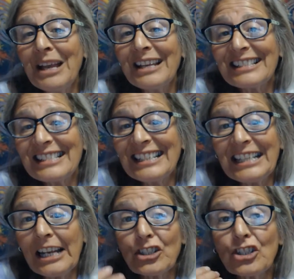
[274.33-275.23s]
sitting
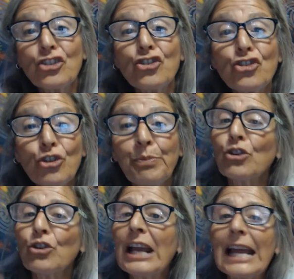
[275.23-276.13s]
next to
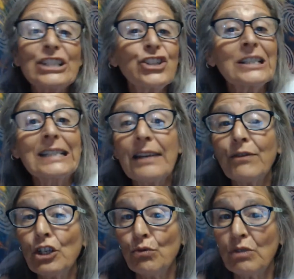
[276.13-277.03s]
Jupiter and just giving
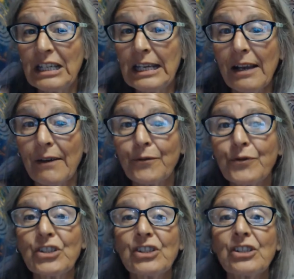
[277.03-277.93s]
you gifts.